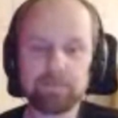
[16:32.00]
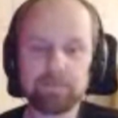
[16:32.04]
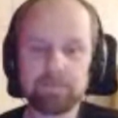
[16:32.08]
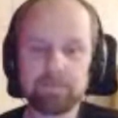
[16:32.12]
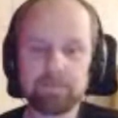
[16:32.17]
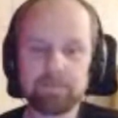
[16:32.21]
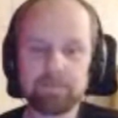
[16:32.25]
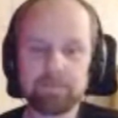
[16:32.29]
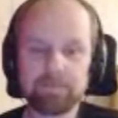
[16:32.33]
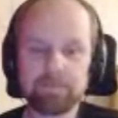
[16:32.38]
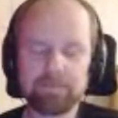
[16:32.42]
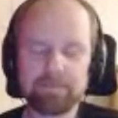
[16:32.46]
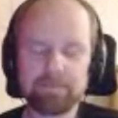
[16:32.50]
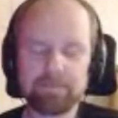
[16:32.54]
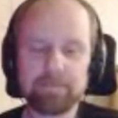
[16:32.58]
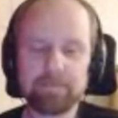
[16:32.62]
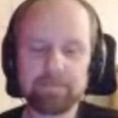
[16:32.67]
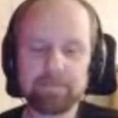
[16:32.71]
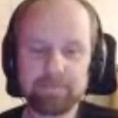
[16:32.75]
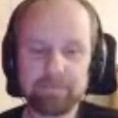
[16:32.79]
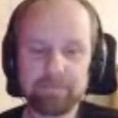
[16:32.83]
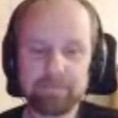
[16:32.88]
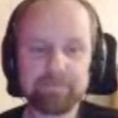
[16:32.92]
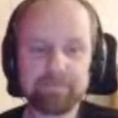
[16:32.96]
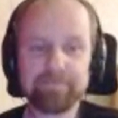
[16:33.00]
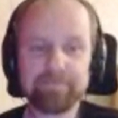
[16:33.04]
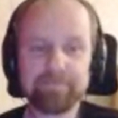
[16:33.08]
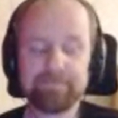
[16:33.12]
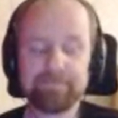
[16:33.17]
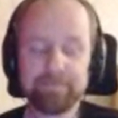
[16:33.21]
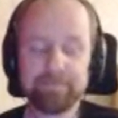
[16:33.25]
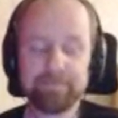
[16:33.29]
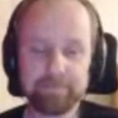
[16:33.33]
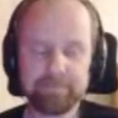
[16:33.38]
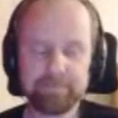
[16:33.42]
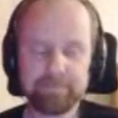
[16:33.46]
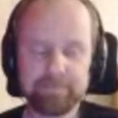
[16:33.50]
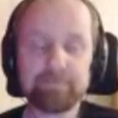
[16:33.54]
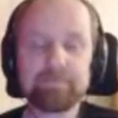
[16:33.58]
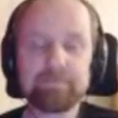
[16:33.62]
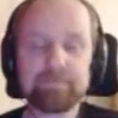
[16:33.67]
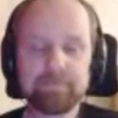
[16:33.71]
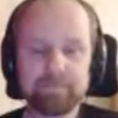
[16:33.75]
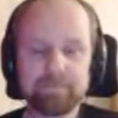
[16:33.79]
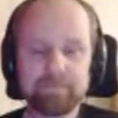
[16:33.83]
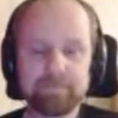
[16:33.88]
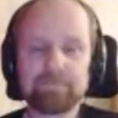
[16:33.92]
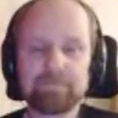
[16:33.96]

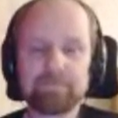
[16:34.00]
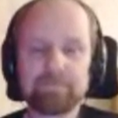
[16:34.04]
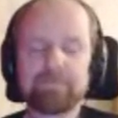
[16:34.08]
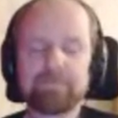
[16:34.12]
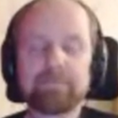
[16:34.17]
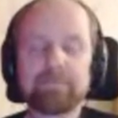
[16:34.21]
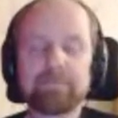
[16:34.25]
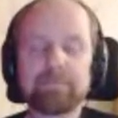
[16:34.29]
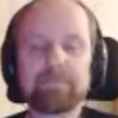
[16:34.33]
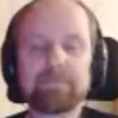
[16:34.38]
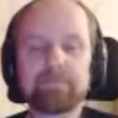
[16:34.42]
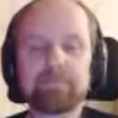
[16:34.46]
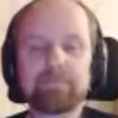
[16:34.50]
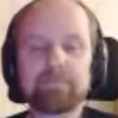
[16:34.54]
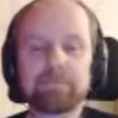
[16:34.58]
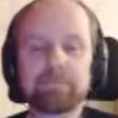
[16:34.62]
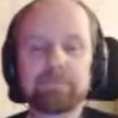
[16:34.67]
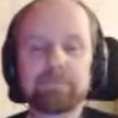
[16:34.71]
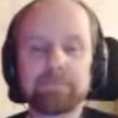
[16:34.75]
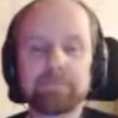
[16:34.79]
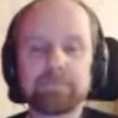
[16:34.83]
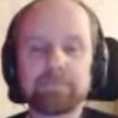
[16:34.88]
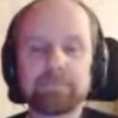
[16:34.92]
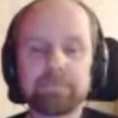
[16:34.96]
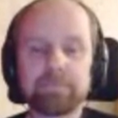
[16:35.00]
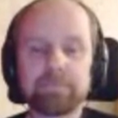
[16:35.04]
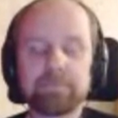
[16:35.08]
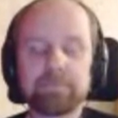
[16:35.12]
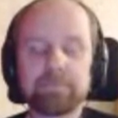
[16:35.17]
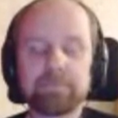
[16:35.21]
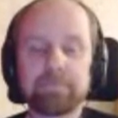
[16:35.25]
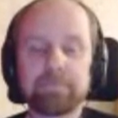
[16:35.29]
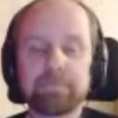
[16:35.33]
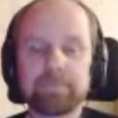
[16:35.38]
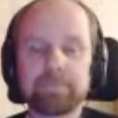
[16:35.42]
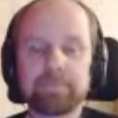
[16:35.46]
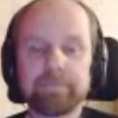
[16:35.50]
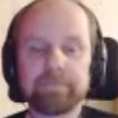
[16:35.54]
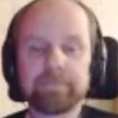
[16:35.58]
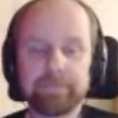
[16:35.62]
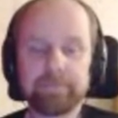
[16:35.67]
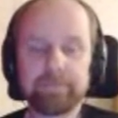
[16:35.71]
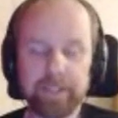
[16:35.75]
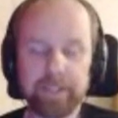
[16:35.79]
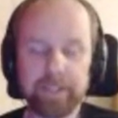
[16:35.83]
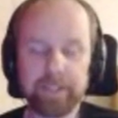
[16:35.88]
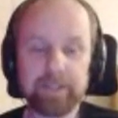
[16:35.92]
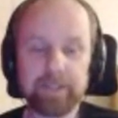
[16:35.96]

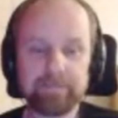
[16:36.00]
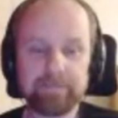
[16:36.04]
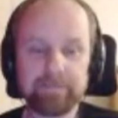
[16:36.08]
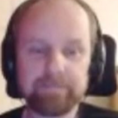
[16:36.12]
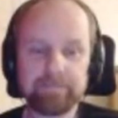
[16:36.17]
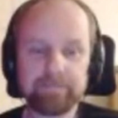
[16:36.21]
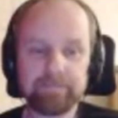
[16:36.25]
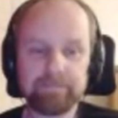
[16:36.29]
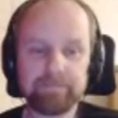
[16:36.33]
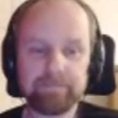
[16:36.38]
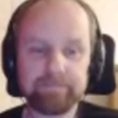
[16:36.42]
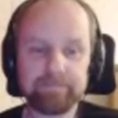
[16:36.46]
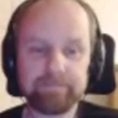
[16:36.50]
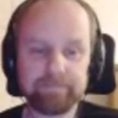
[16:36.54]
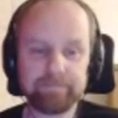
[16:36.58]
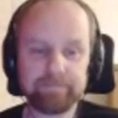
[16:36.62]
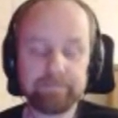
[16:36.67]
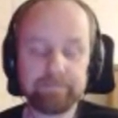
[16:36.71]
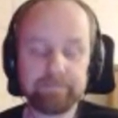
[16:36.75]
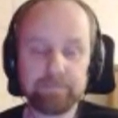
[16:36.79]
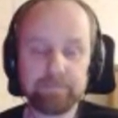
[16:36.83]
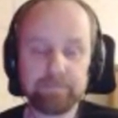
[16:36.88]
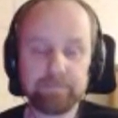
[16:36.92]
(not speaking)